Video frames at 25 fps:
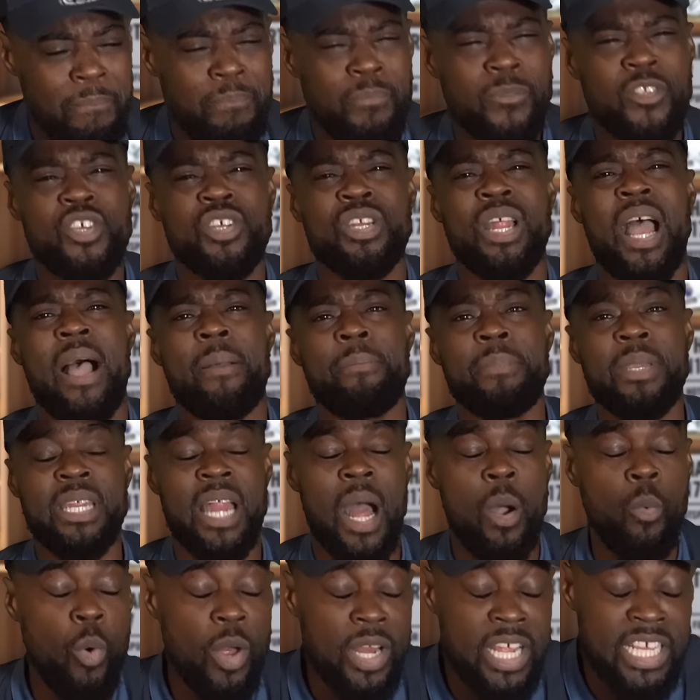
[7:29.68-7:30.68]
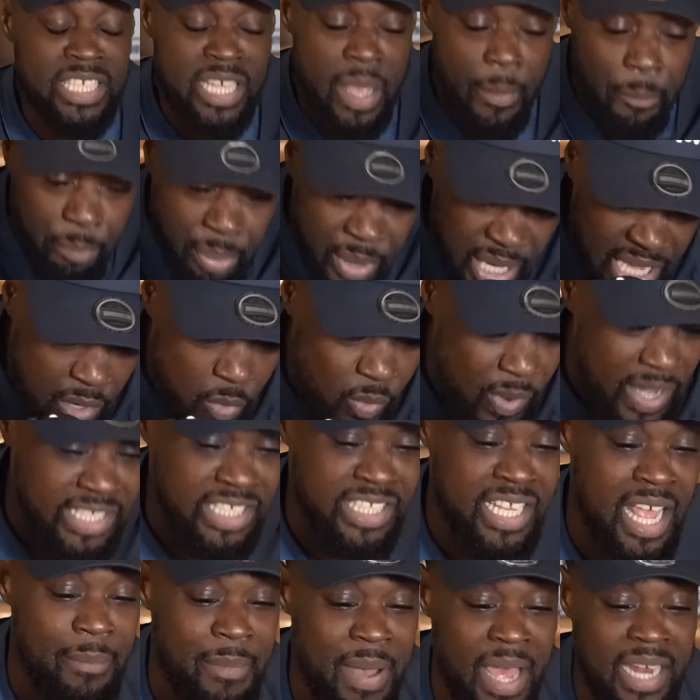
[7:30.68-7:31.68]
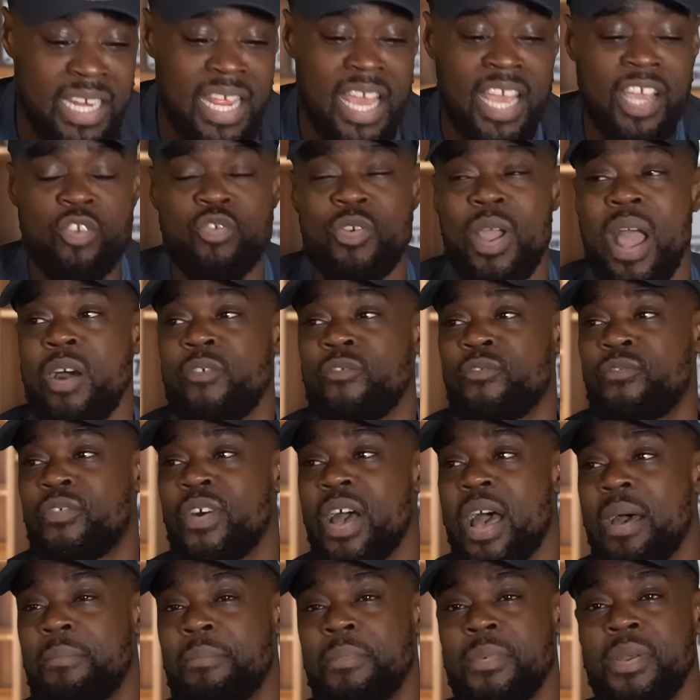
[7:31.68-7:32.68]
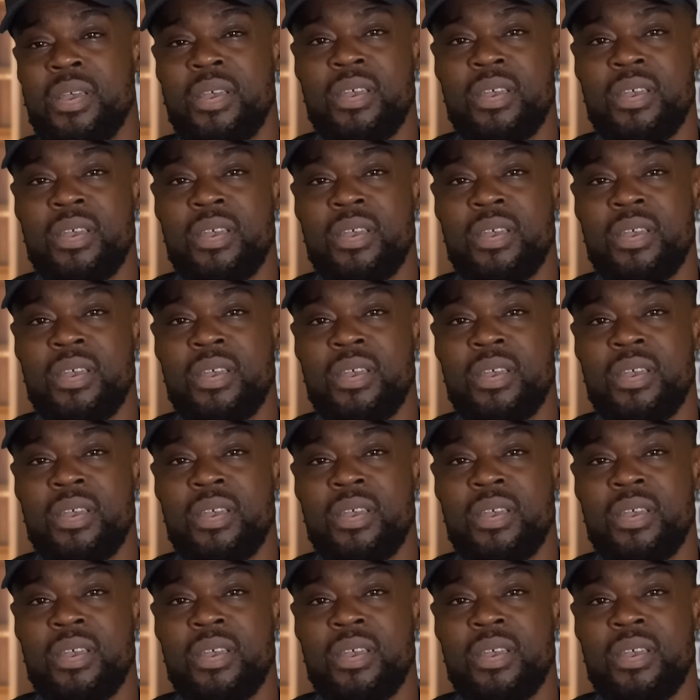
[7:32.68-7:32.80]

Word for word: Do you know what I mean? I wanted to beat West Ham at their ground, fam.